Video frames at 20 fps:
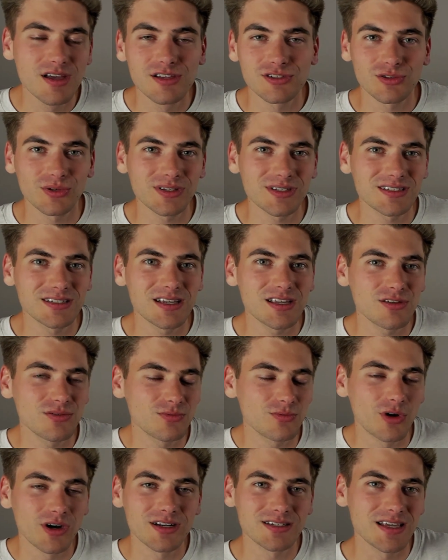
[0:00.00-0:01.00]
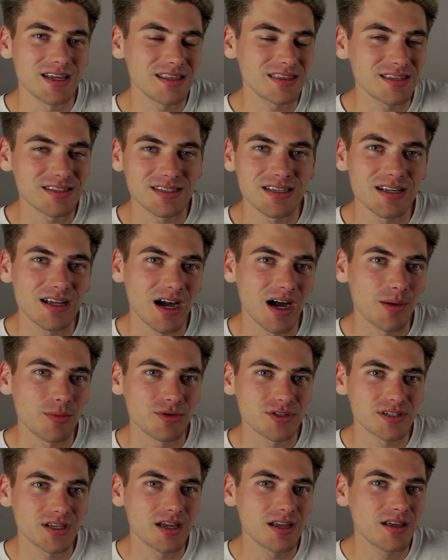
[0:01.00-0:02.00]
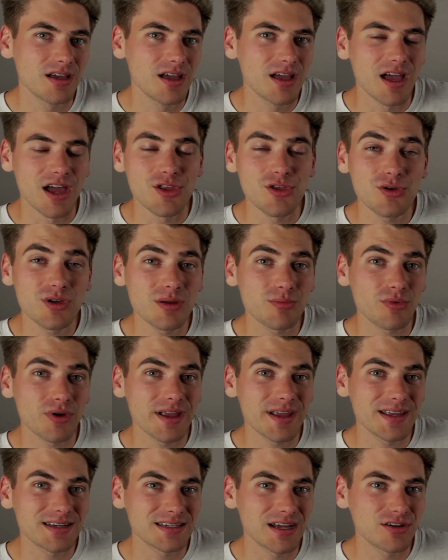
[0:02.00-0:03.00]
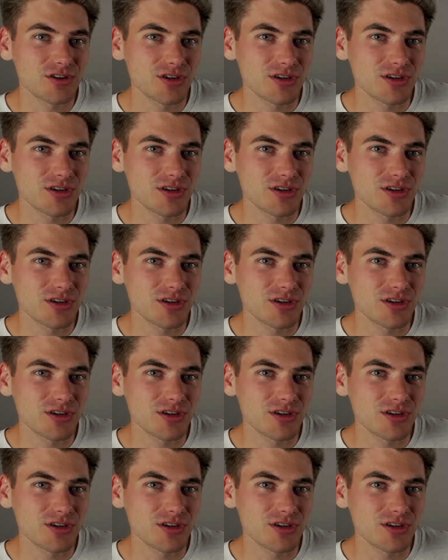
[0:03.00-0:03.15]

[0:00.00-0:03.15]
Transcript: So let's say you'd want to take this e-commerce site and you can break it down.